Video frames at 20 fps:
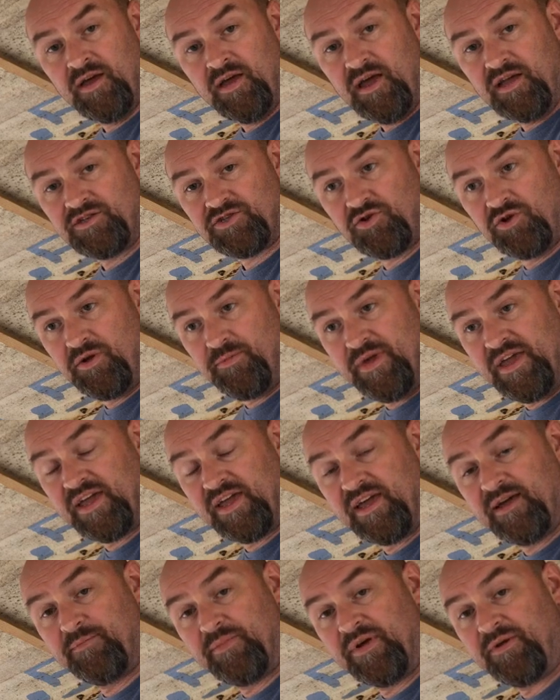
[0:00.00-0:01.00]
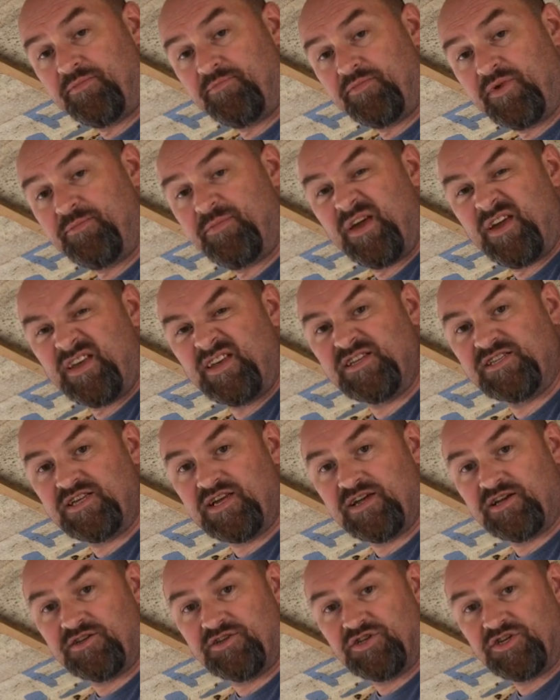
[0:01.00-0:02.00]
It's going to make it a wee bit
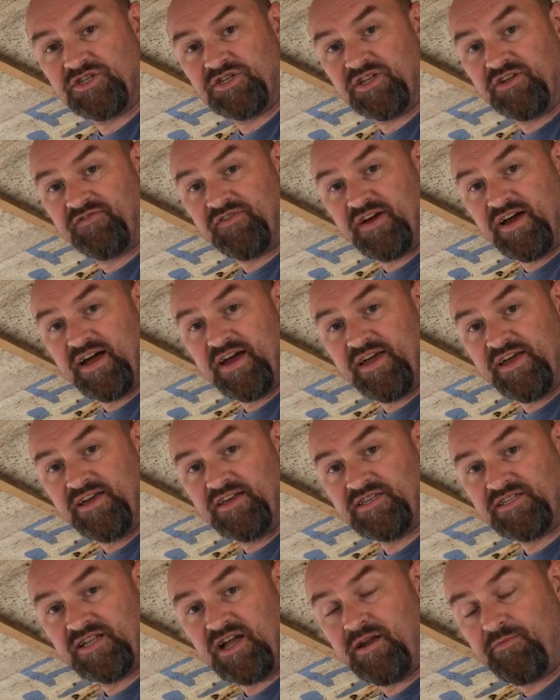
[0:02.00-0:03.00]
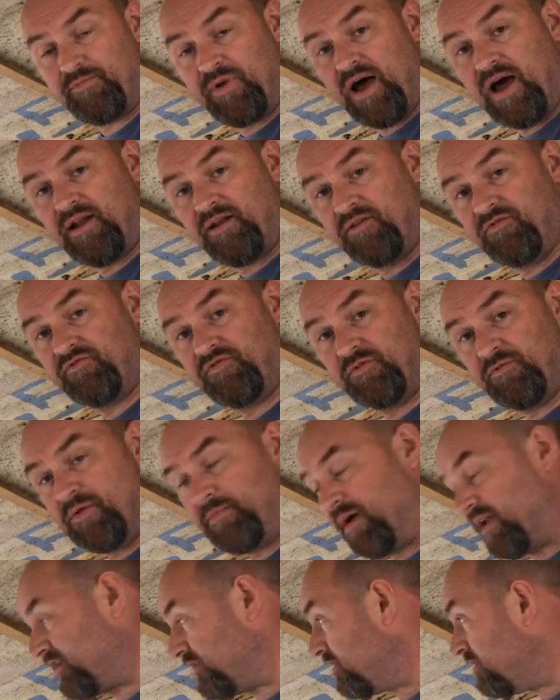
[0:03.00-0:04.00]
easier just if I start panelling from the
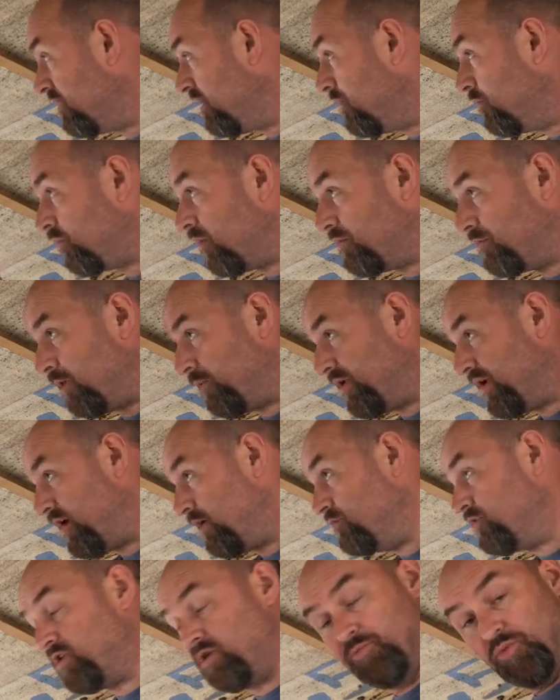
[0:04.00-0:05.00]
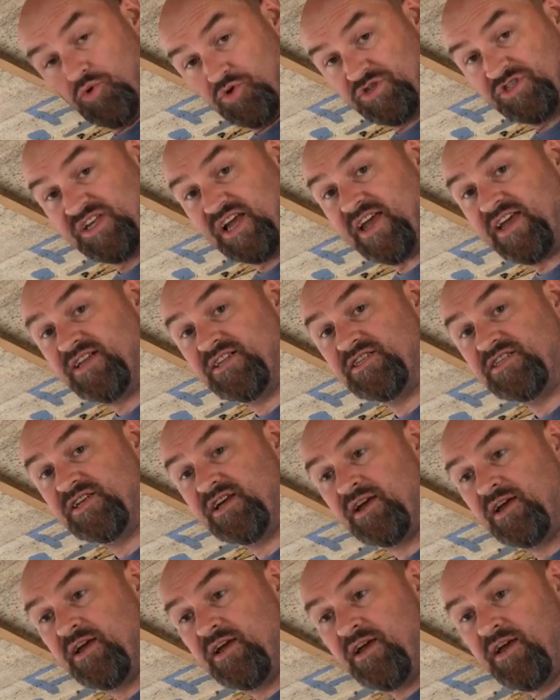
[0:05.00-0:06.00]
middle and work my way out to both sides,
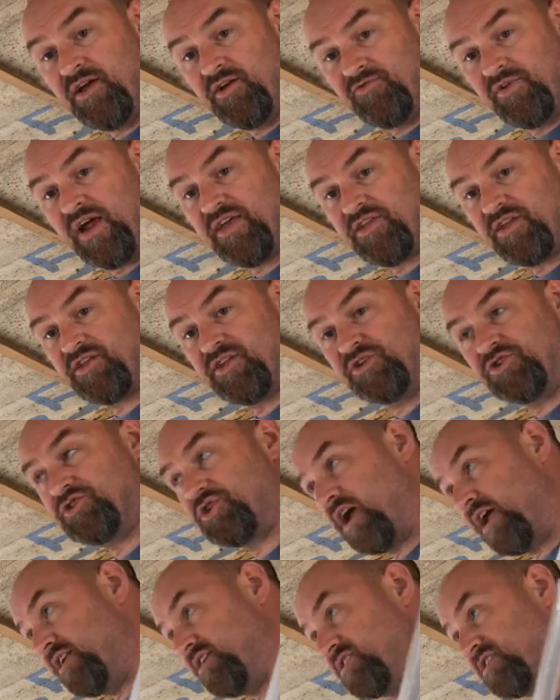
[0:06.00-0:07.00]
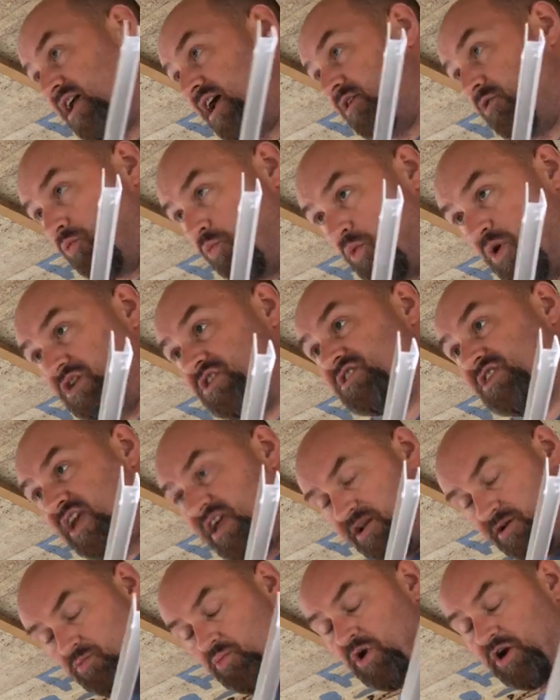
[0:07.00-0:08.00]
rather than try and start on one side
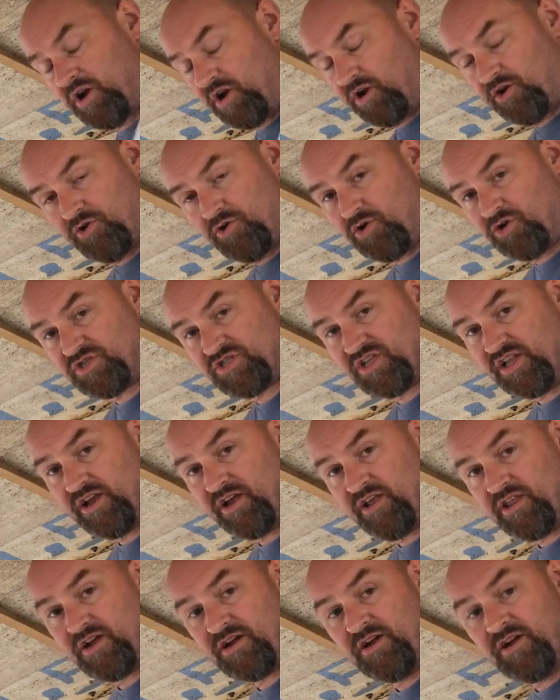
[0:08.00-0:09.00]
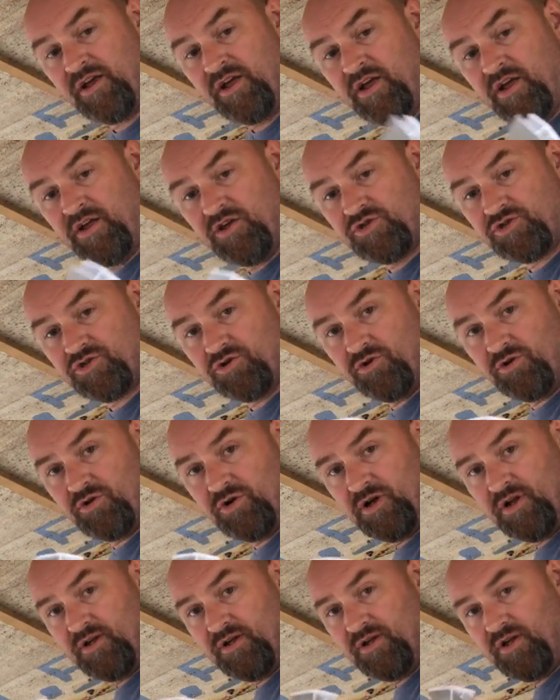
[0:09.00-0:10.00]
and work across to the other. So
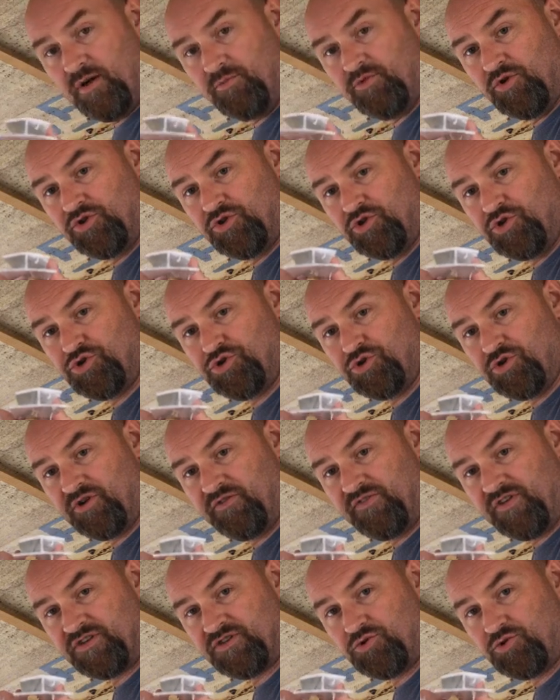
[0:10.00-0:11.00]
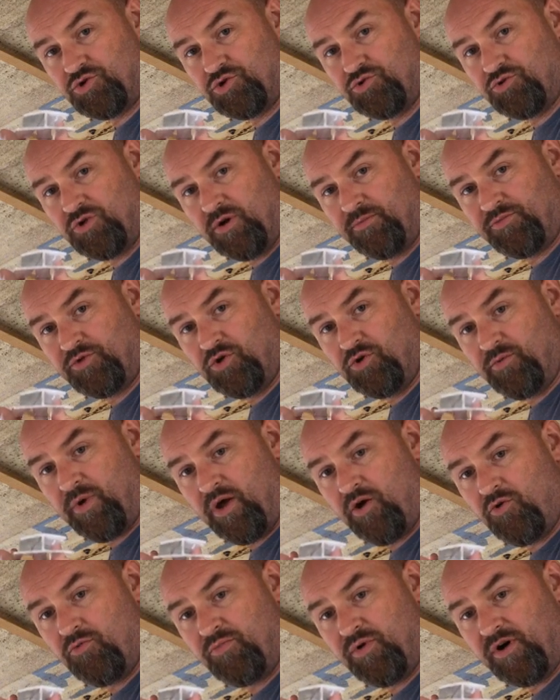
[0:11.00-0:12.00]
I'm not too sure if this will show up too
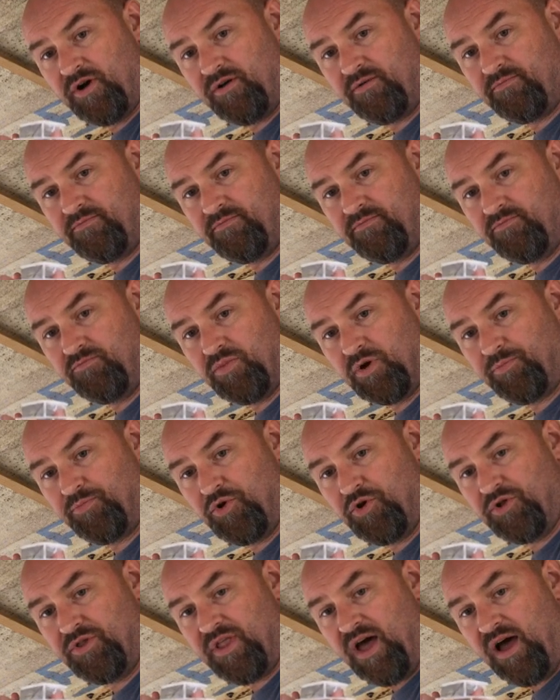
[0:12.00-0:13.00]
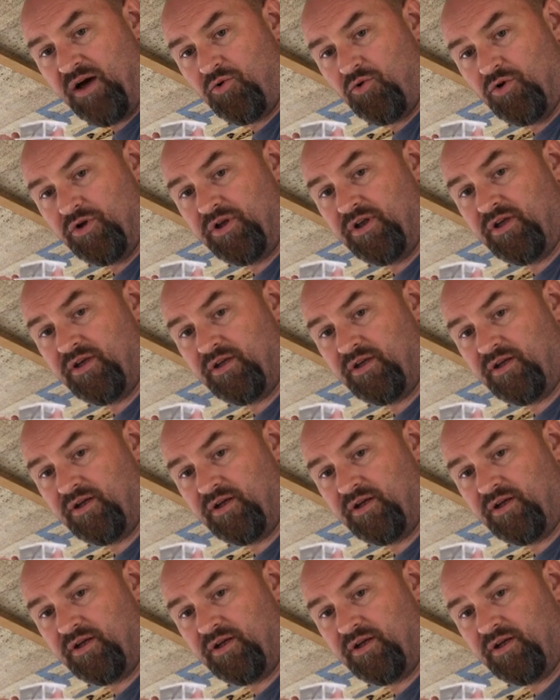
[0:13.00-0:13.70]
well, but we're putting that on